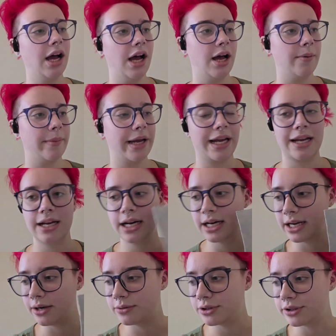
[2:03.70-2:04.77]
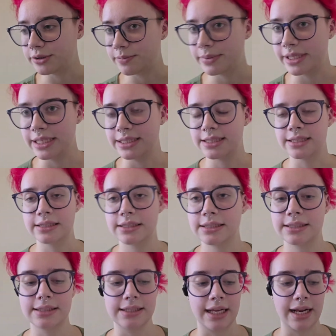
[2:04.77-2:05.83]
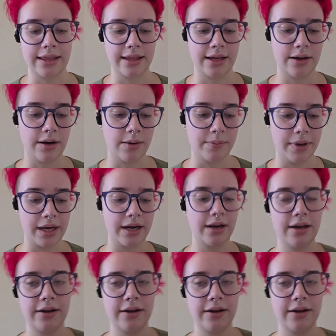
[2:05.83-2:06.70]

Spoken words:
and cut out 2 pieces that I think are big